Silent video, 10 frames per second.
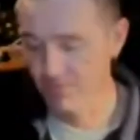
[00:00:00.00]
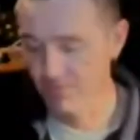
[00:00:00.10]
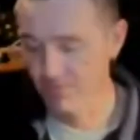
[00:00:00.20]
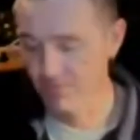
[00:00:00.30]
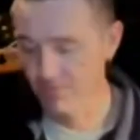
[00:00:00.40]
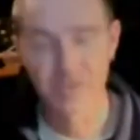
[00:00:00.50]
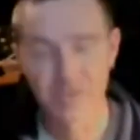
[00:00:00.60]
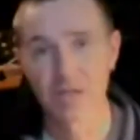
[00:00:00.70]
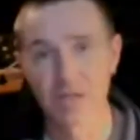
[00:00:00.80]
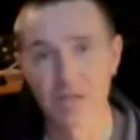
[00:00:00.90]
season to
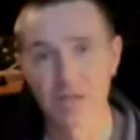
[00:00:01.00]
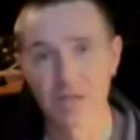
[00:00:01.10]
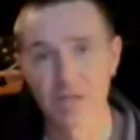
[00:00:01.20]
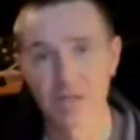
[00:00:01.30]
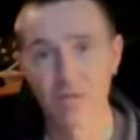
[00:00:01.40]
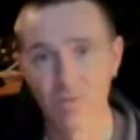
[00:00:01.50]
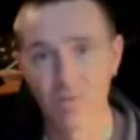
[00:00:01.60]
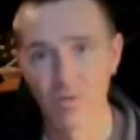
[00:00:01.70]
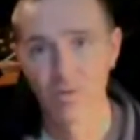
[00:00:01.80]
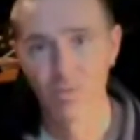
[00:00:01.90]
go and do that.
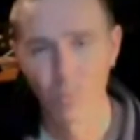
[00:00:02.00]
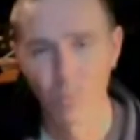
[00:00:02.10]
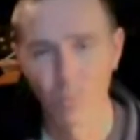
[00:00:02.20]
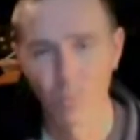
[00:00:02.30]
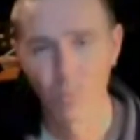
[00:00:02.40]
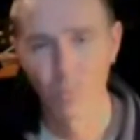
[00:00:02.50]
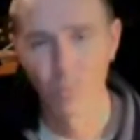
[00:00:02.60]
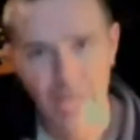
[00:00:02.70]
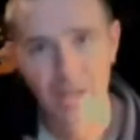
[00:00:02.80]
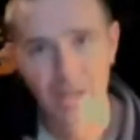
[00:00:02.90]
Why?
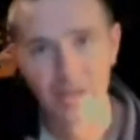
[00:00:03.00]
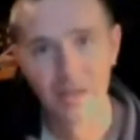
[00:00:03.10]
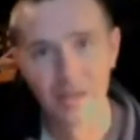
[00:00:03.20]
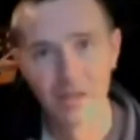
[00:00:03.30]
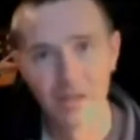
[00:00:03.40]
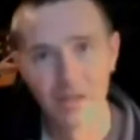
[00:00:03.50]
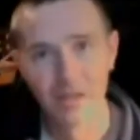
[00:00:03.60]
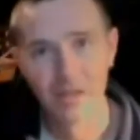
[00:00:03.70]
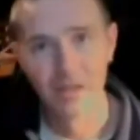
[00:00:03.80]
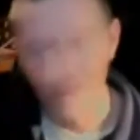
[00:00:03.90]

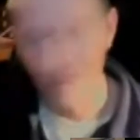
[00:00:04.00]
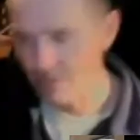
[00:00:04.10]
Those